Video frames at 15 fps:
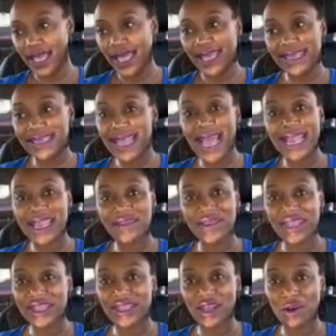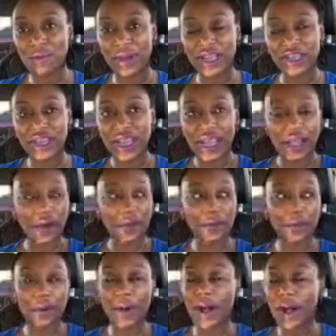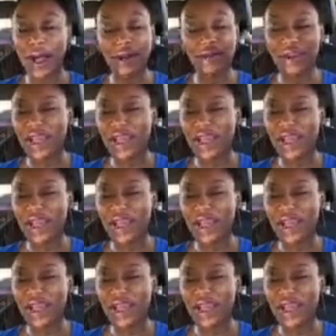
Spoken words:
It's not even so much well,